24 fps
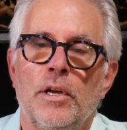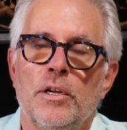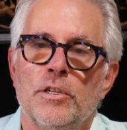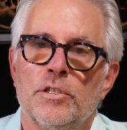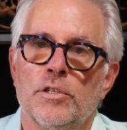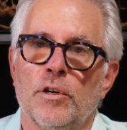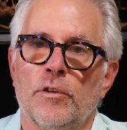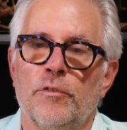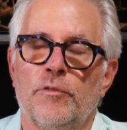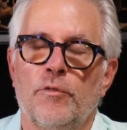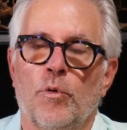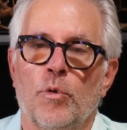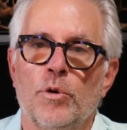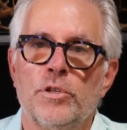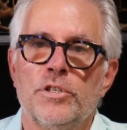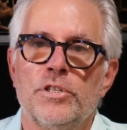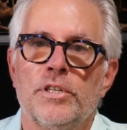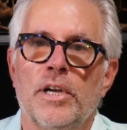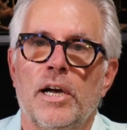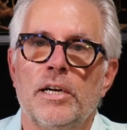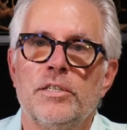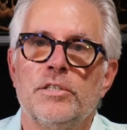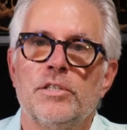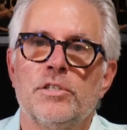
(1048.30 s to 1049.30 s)
So 4
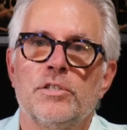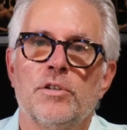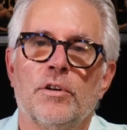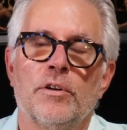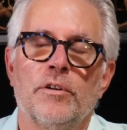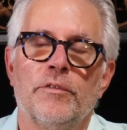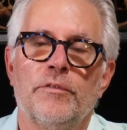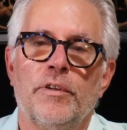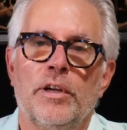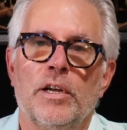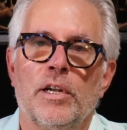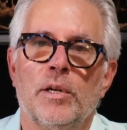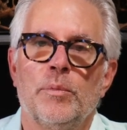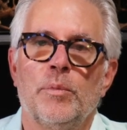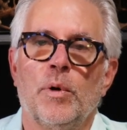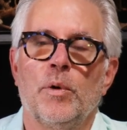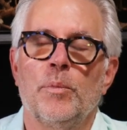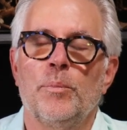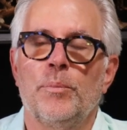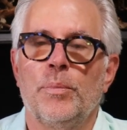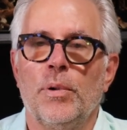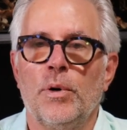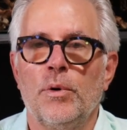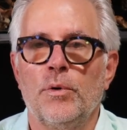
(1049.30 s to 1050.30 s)
sizes are
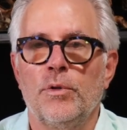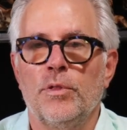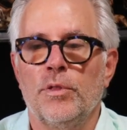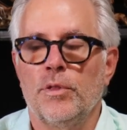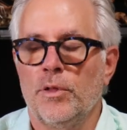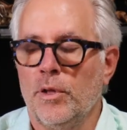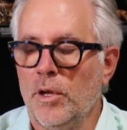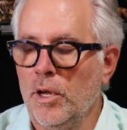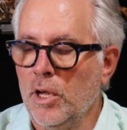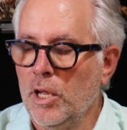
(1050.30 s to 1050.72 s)
available, both